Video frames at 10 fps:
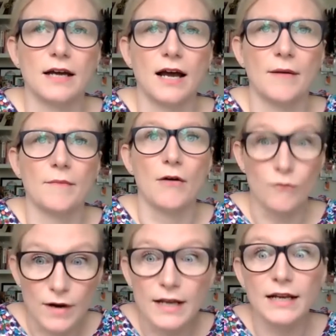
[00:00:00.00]
I
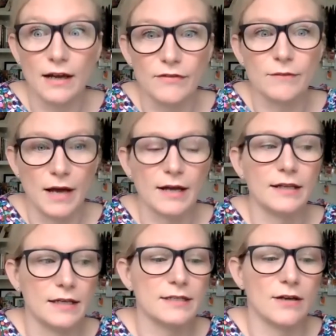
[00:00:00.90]
really love the
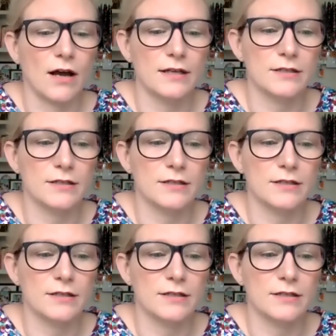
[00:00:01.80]
marketing side,